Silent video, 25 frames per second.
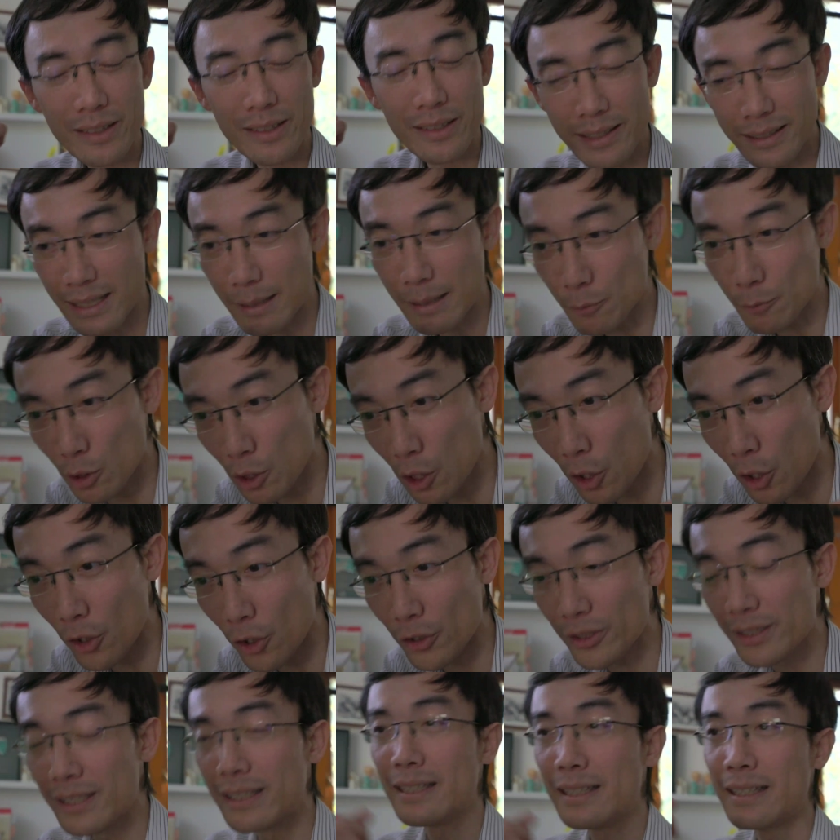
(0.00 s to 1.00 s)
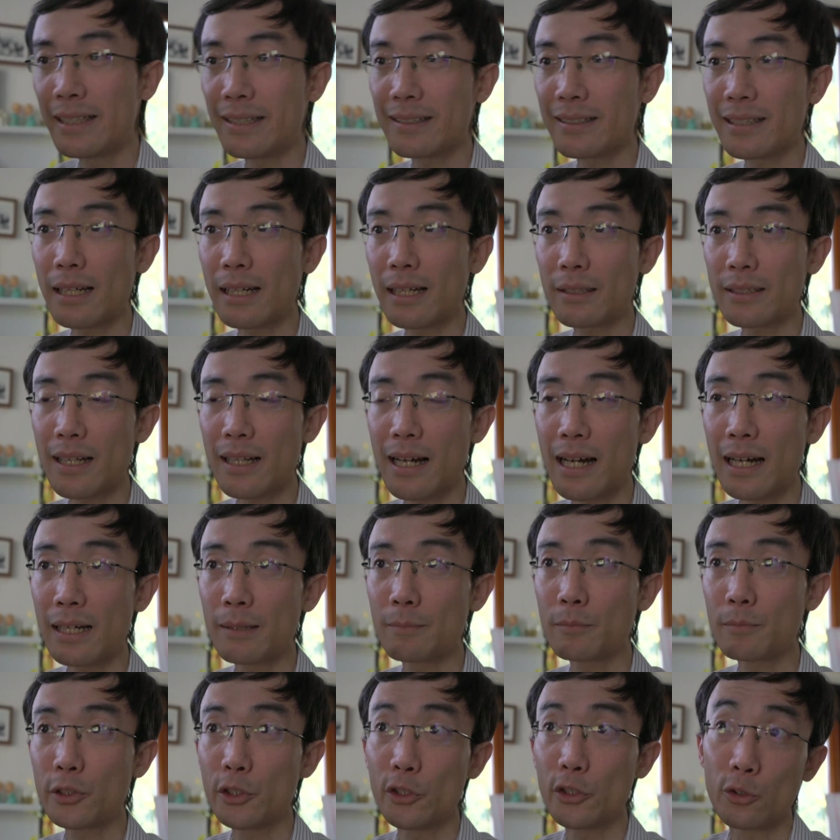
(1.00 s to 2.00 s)
It takes time to learn. It takes
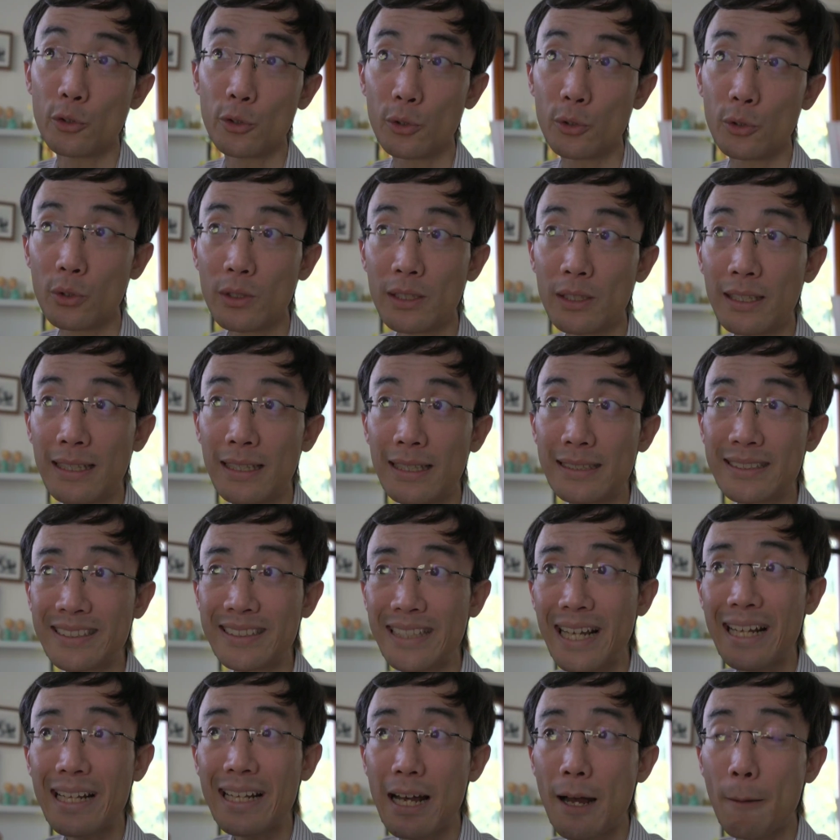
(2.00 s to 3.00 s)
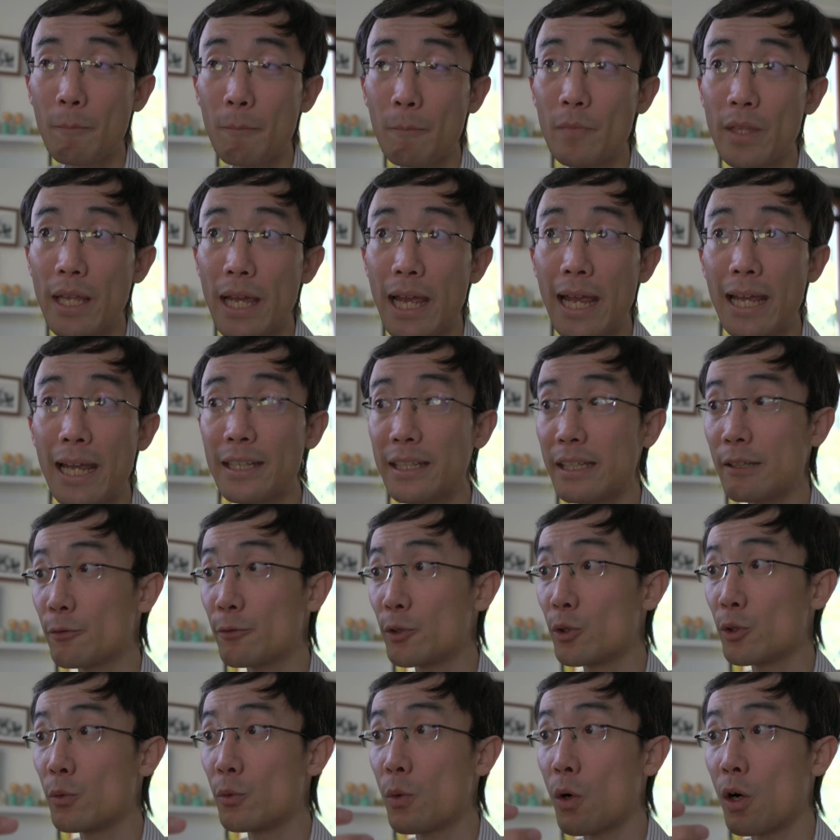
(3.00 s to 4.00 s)
time to set up. And if
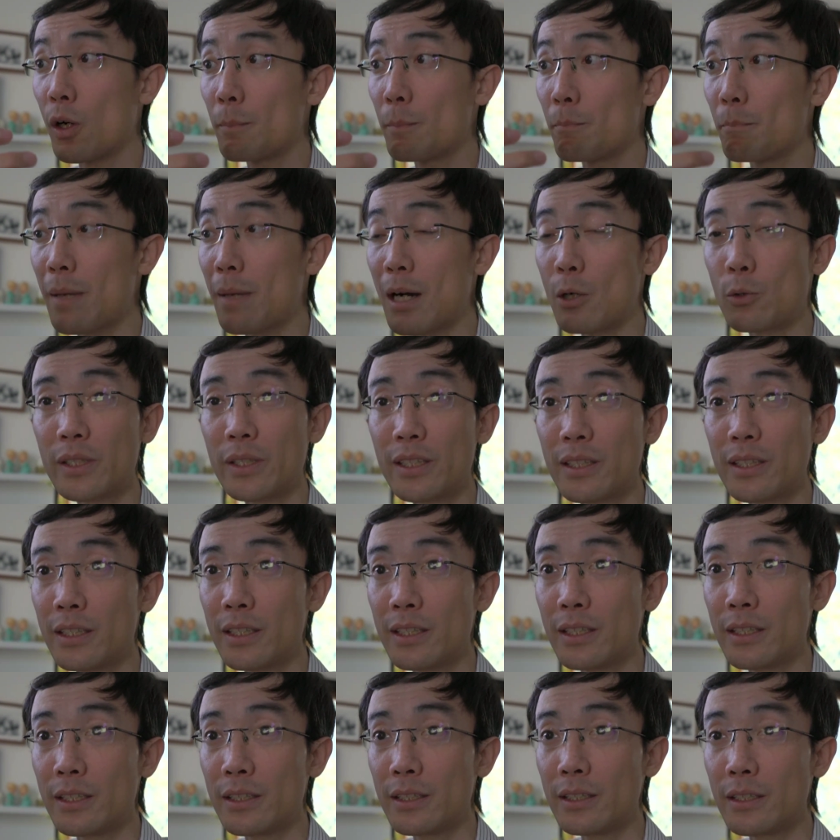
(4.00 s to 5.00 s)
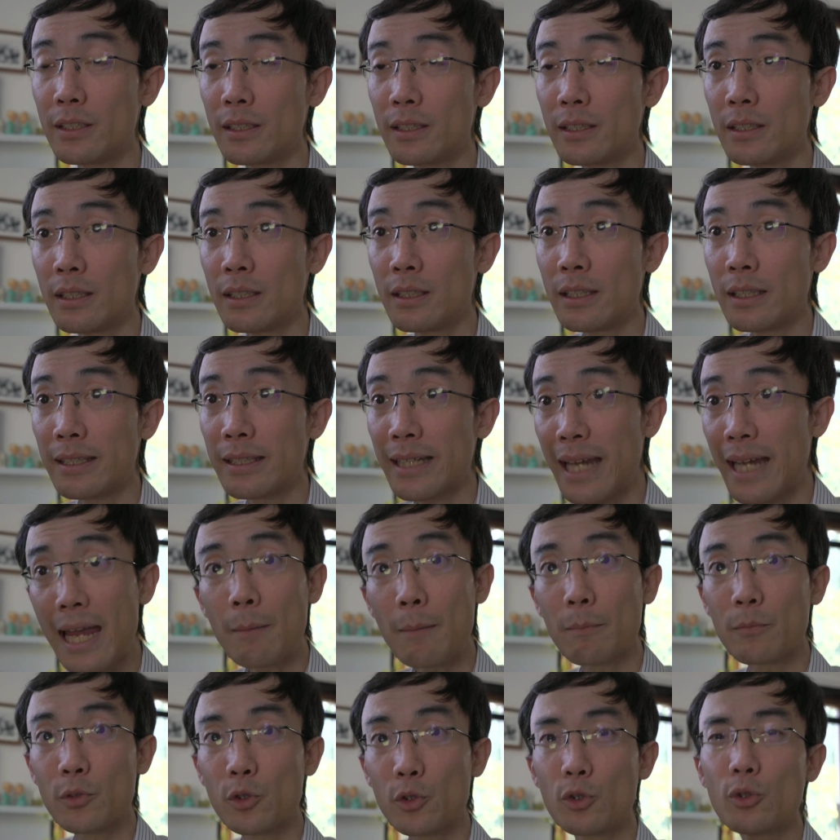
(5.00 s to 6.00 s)
you want
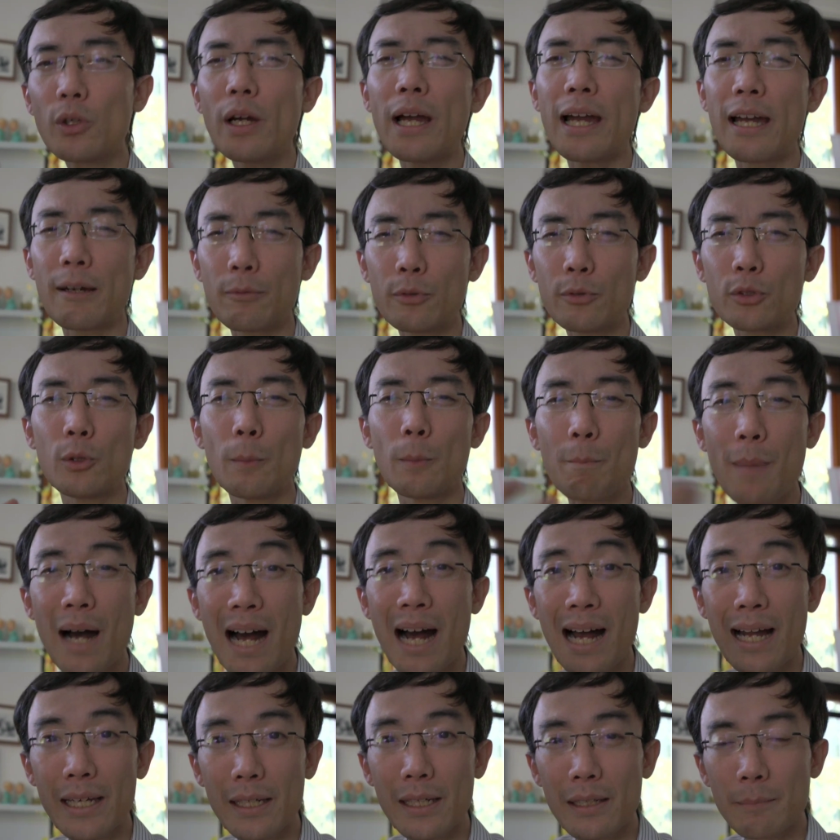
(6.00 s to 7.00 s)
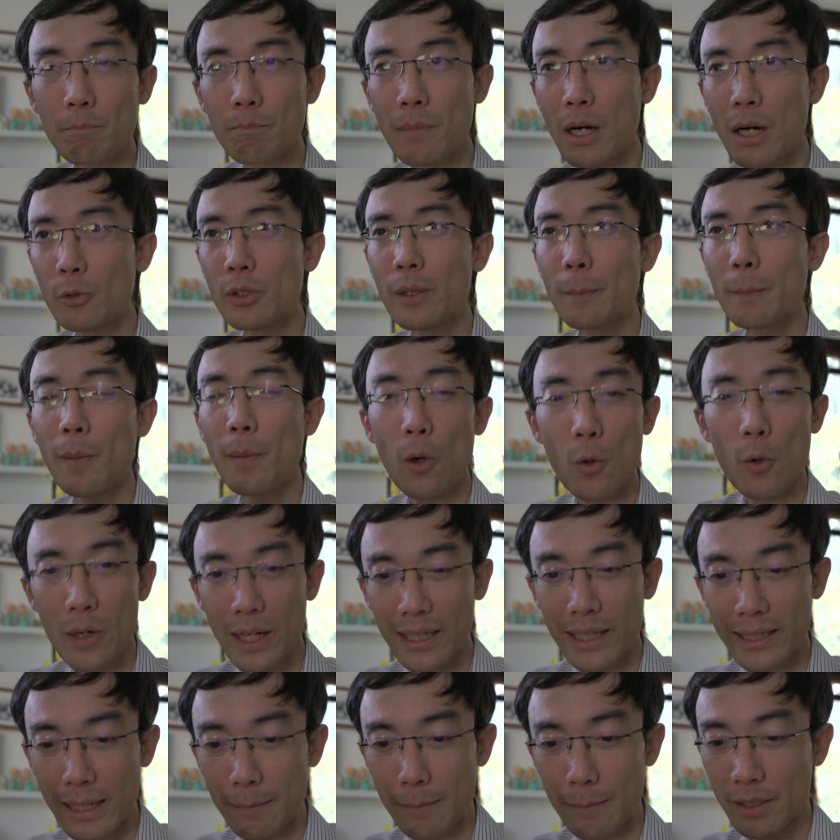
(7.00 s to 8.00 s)
multi-cam, you have to buy multiple
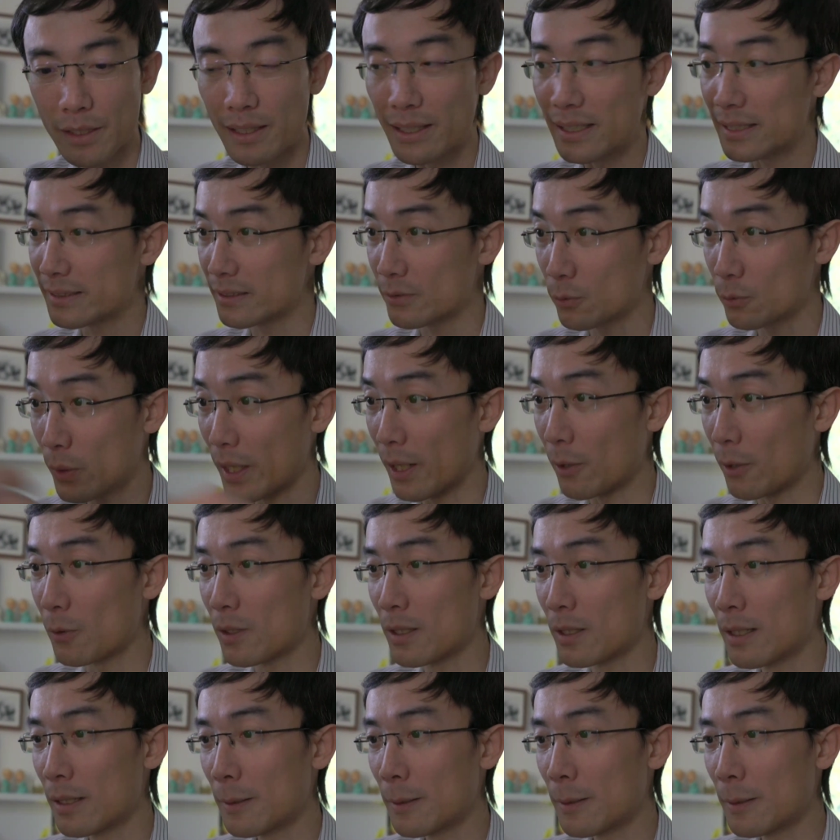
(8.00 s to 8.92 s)
adapter as well.